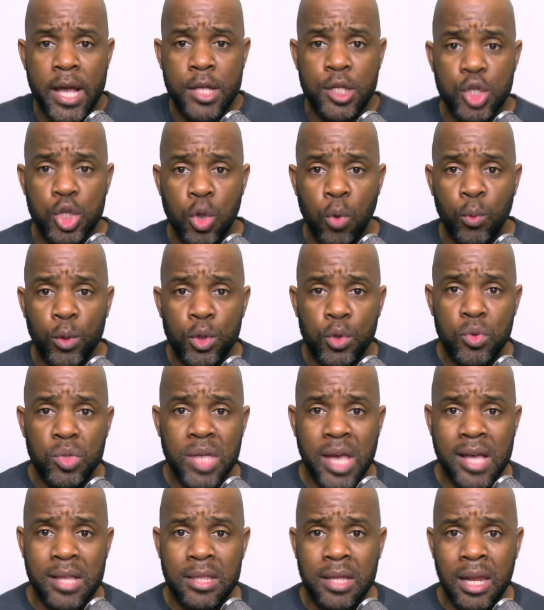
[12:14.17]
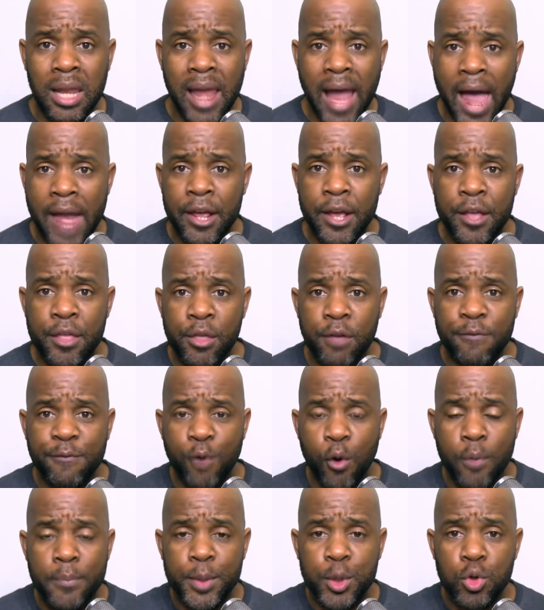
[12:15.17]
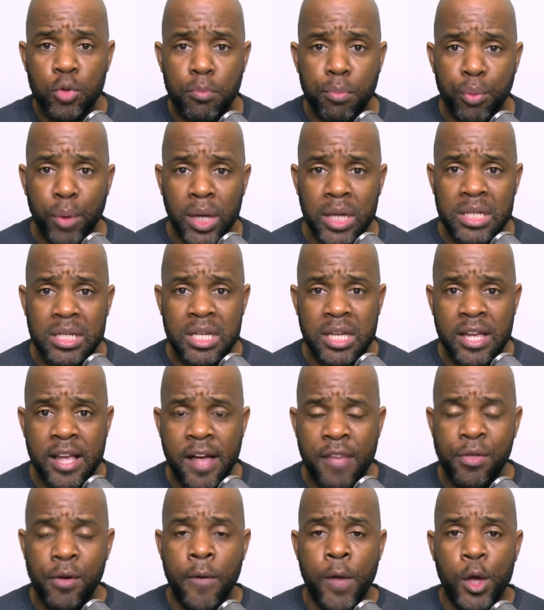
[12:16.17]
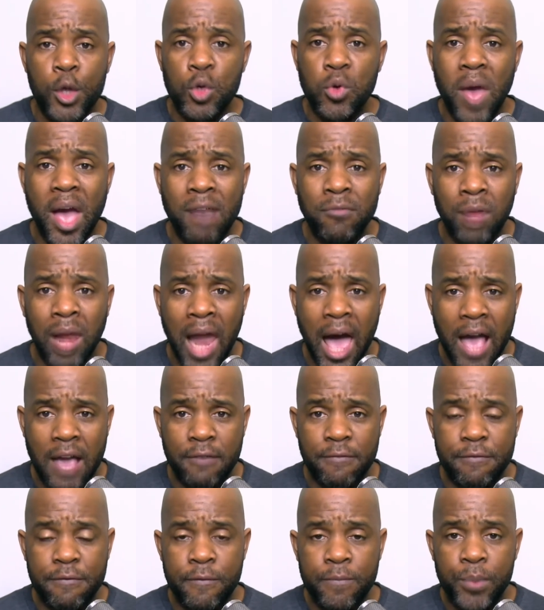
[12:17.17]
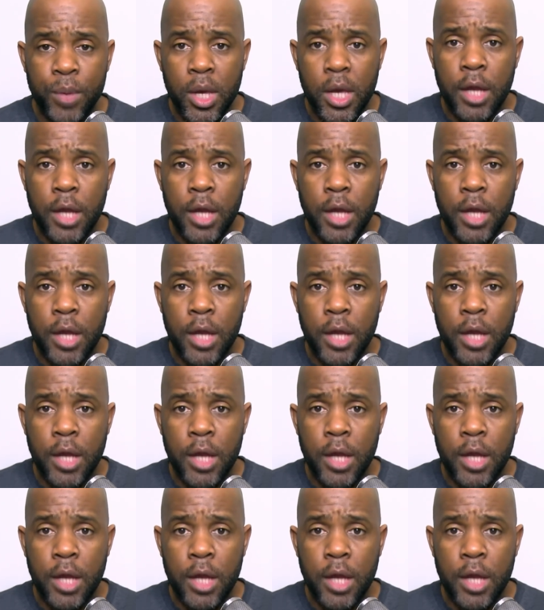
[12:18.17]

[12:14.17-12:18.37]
And so when you take the latter and the former, you bring it together, you have life.